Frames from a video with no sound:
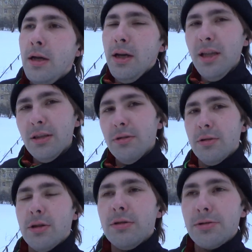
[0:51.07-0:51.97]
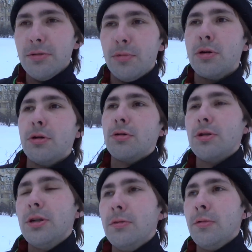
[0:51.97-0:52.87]
and doing the usual morning
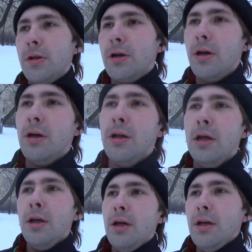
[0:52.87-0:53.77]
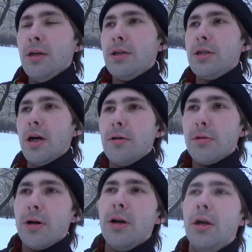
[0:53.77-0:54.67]
routine with the shower